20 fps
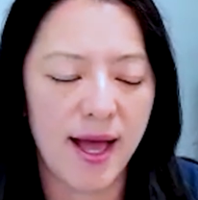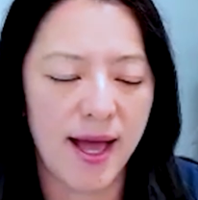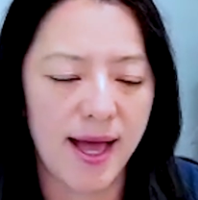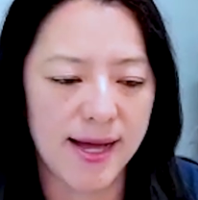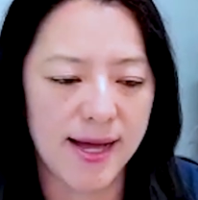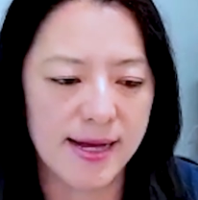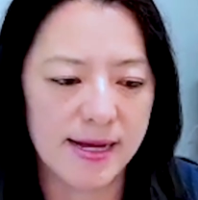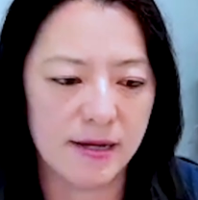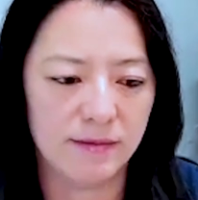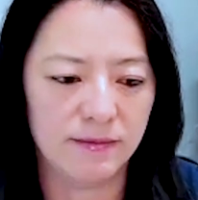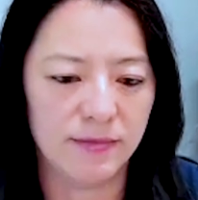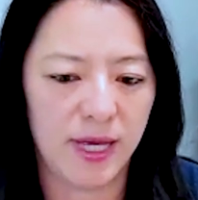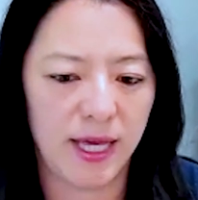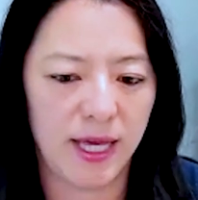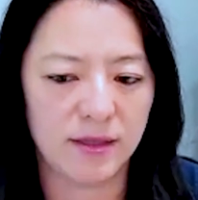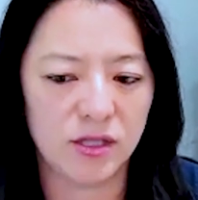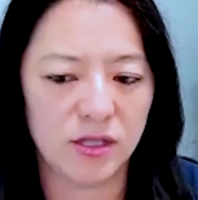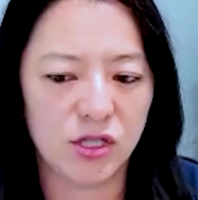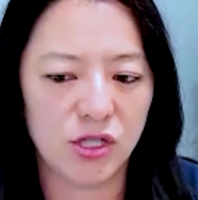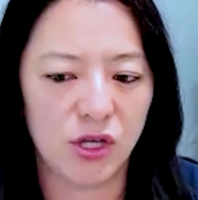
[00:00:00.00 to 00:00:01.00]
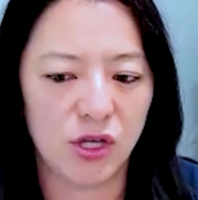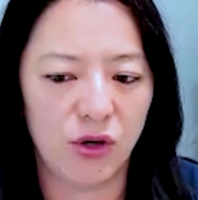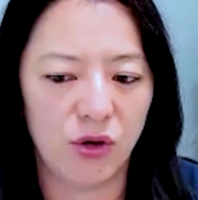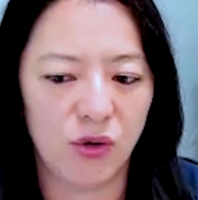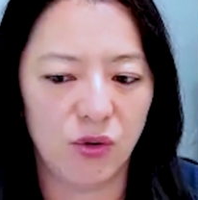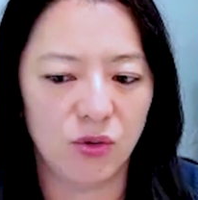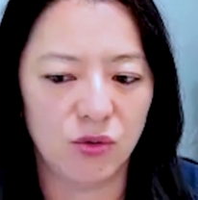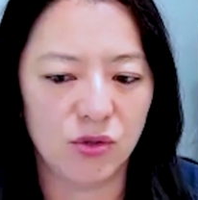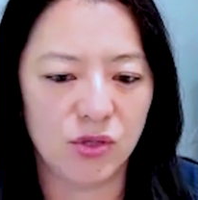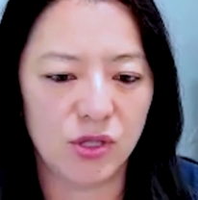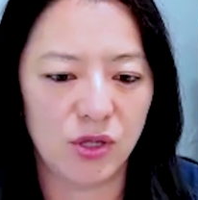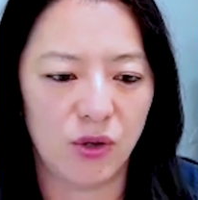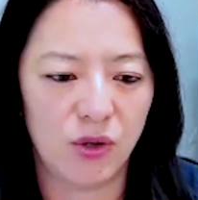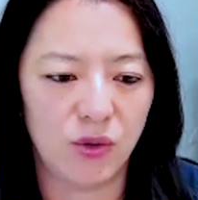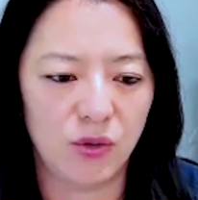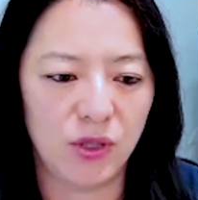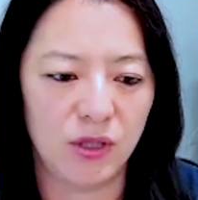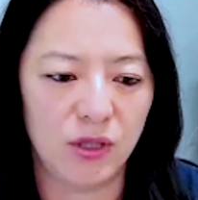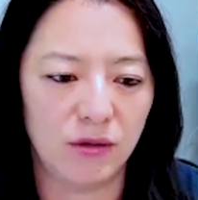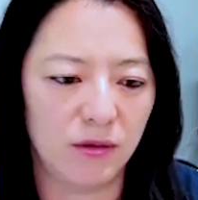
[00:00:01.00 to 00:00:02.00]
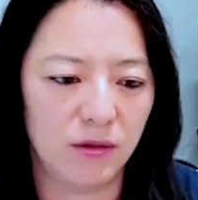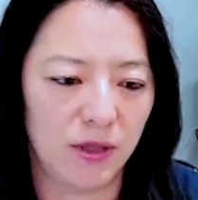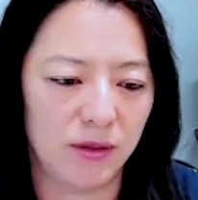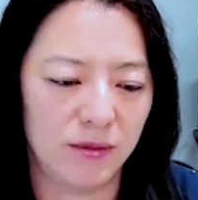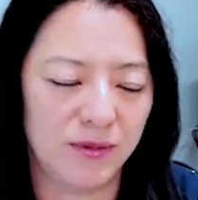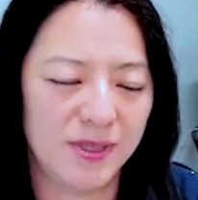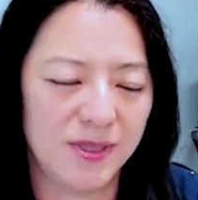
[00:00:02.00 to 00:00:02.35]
Um, and so, so you know, uh,